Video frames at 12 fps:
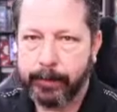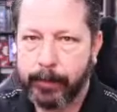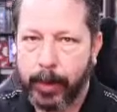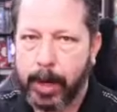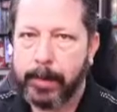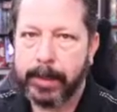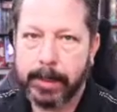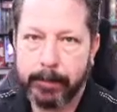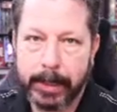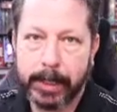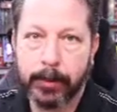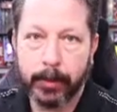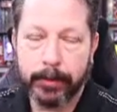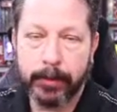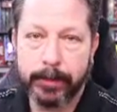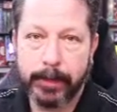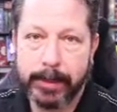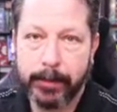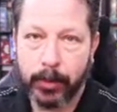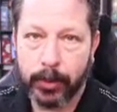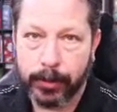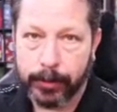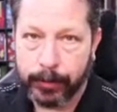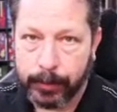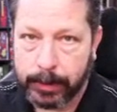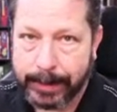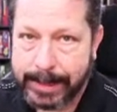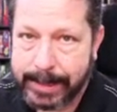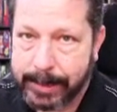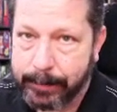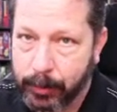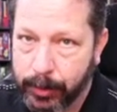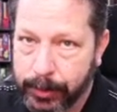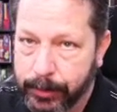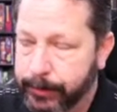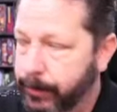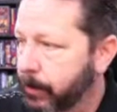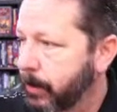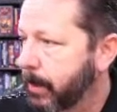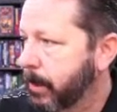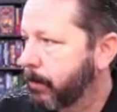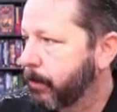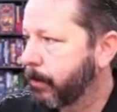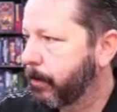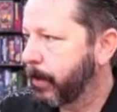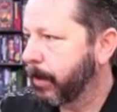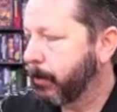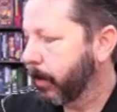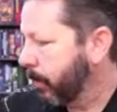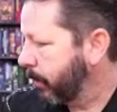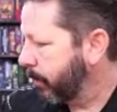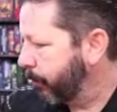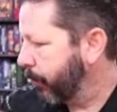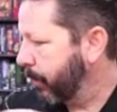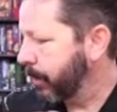probably a bigger one would be more realistic, more useful, but we're going to print the